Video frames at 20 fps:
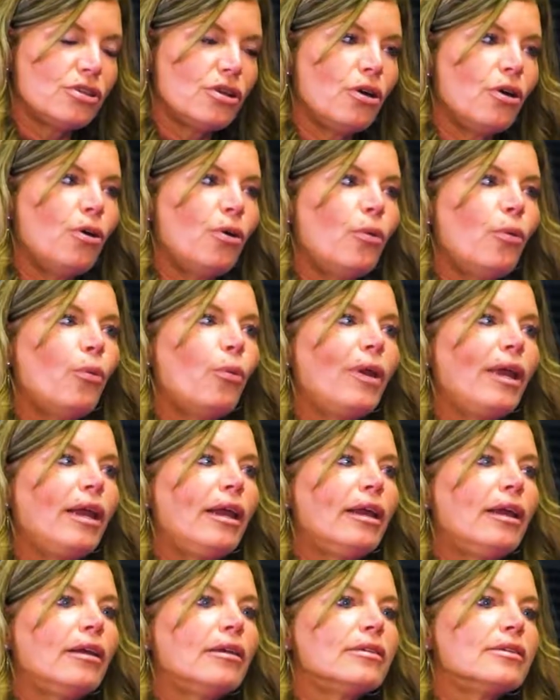So
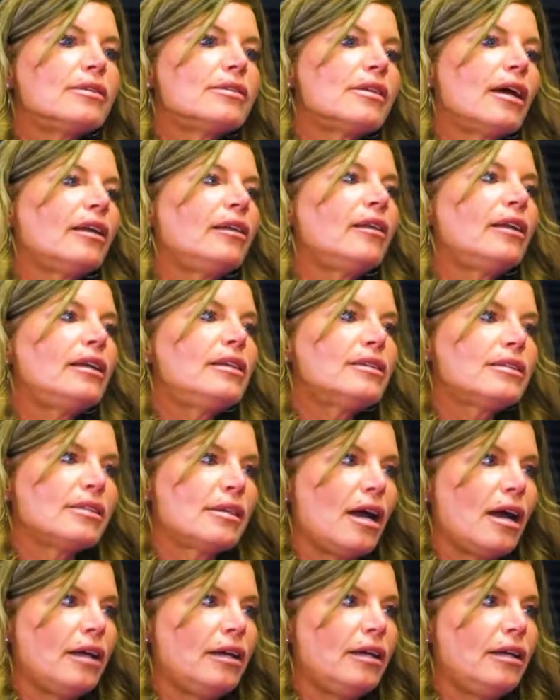we suddenly
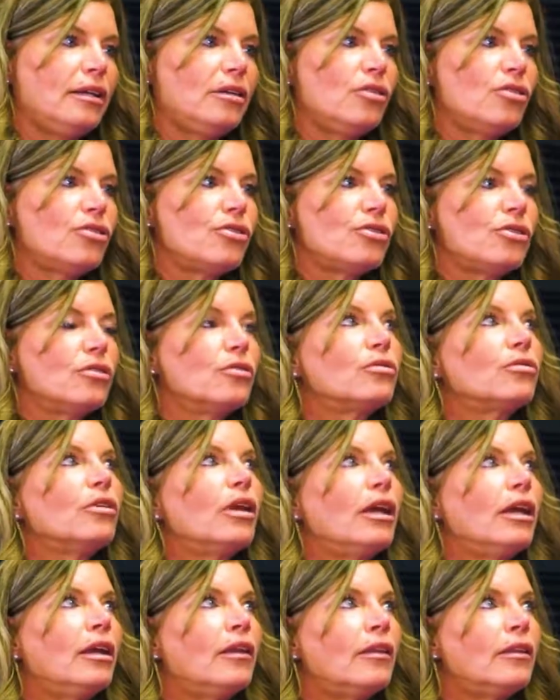decided,
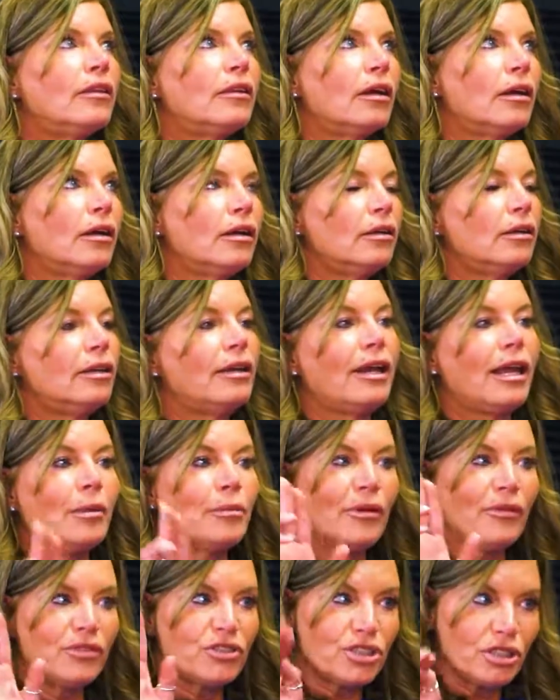in the
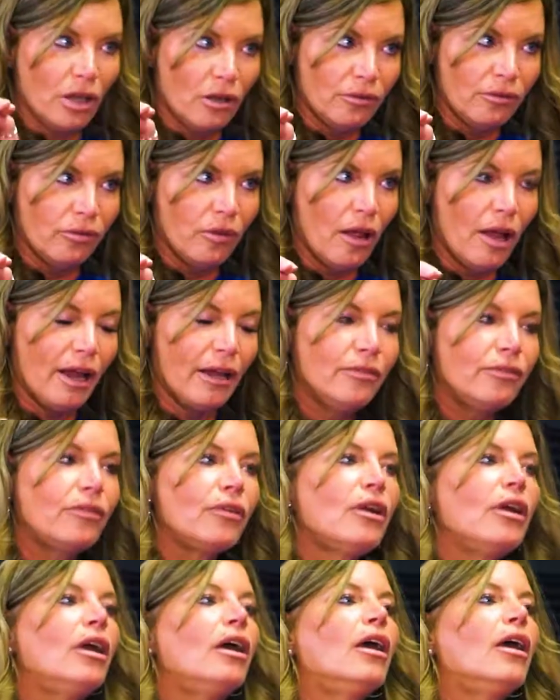name of shelf
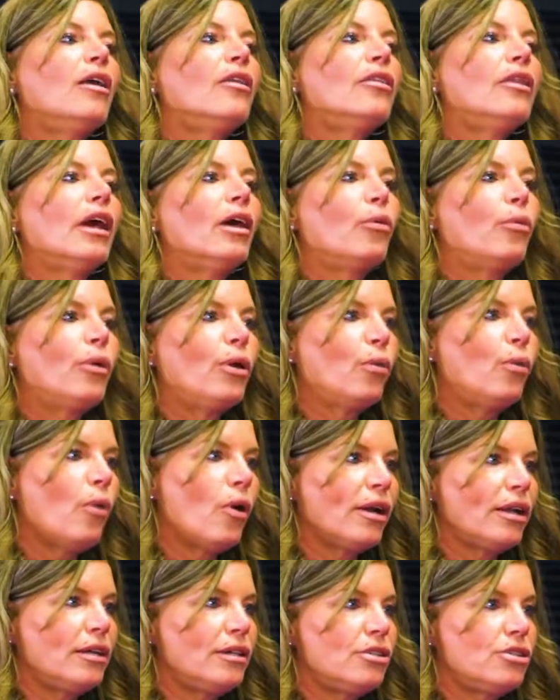life, that we
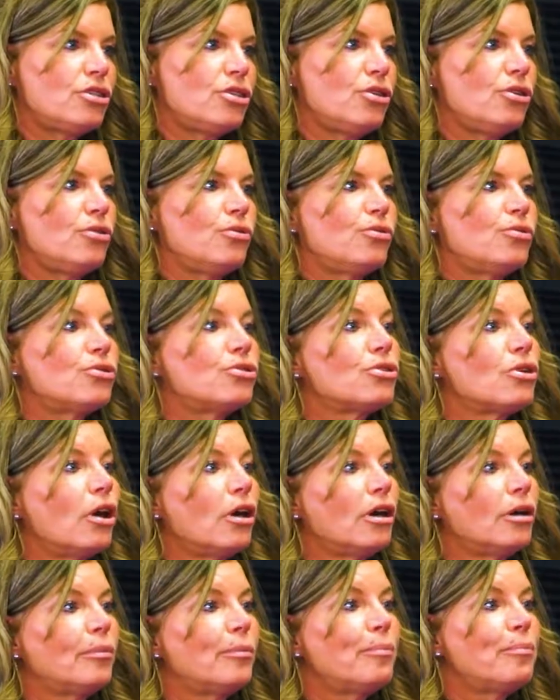wanted to
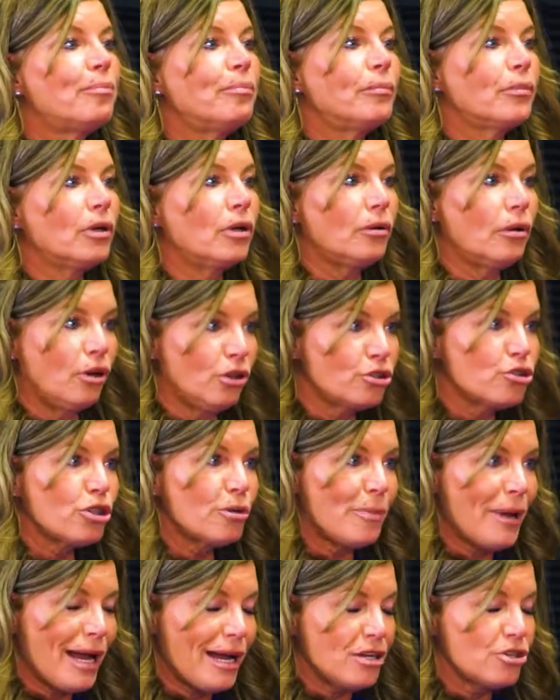start
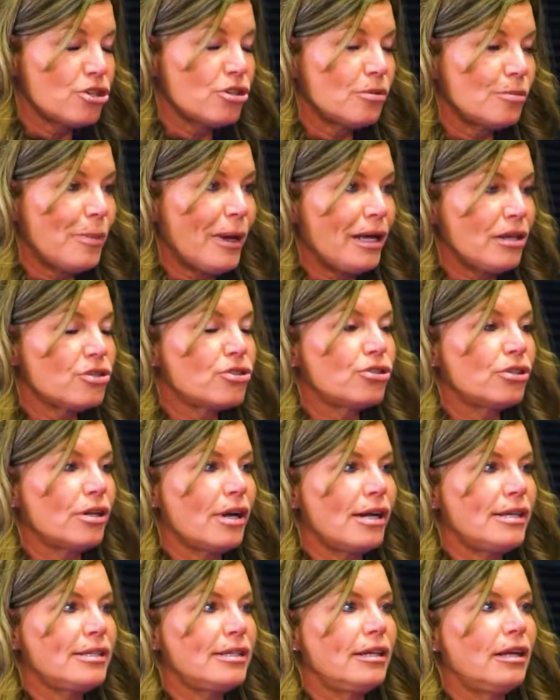ultra
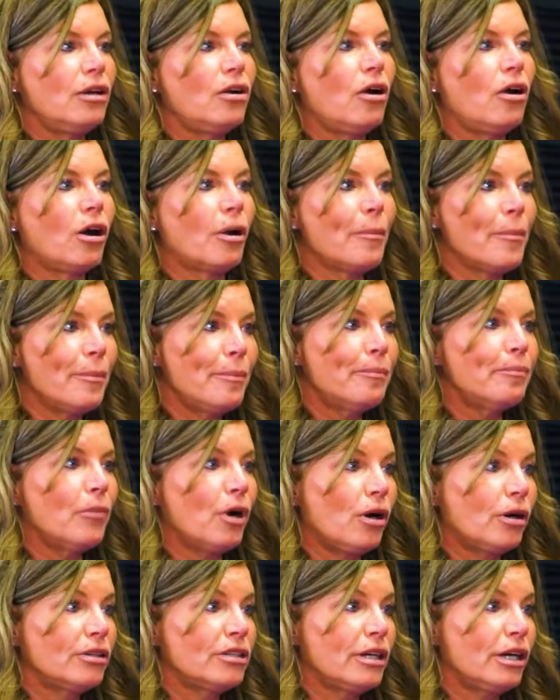pasteurizing our,
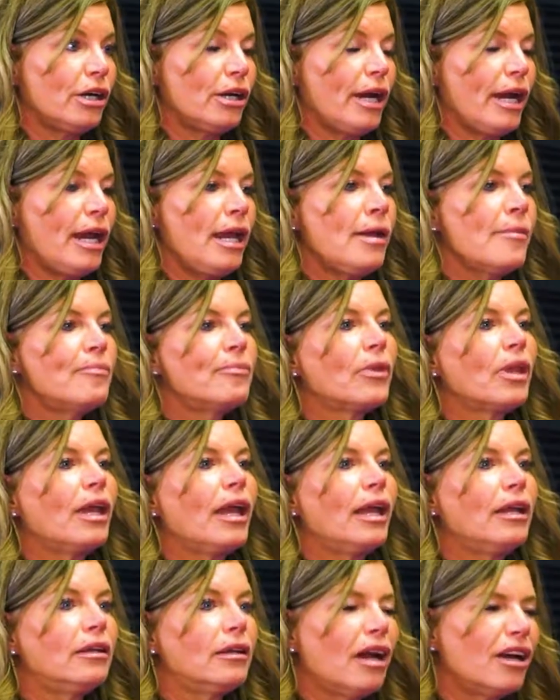our dairy. Mm
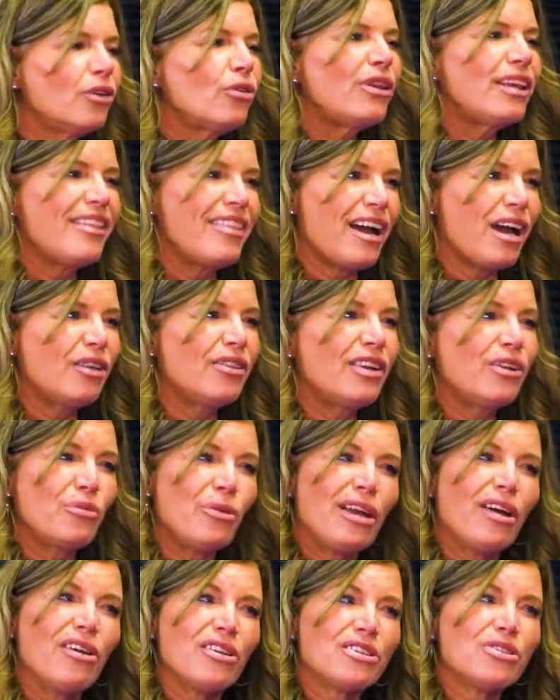-hmm. Not only that, then
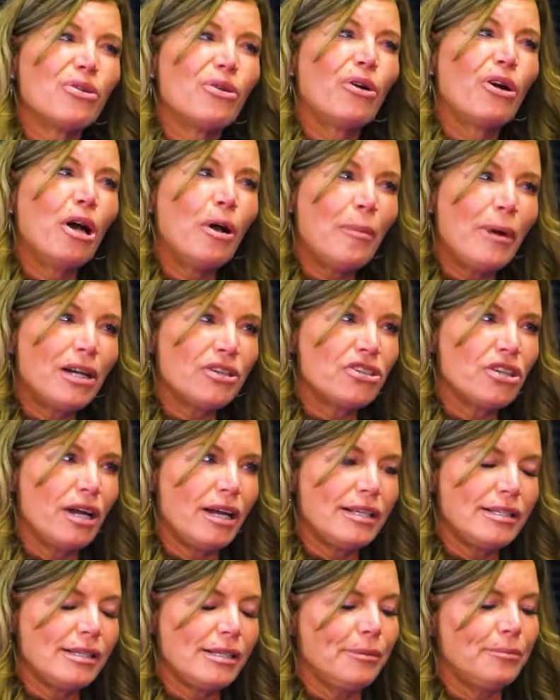we also
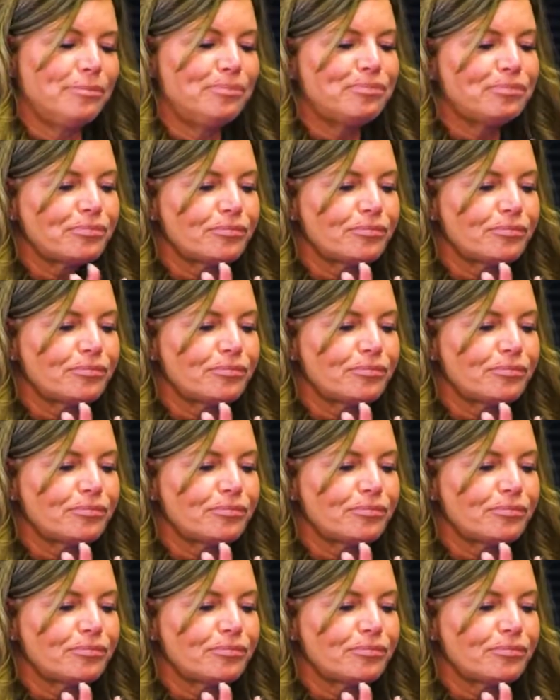homogenized it.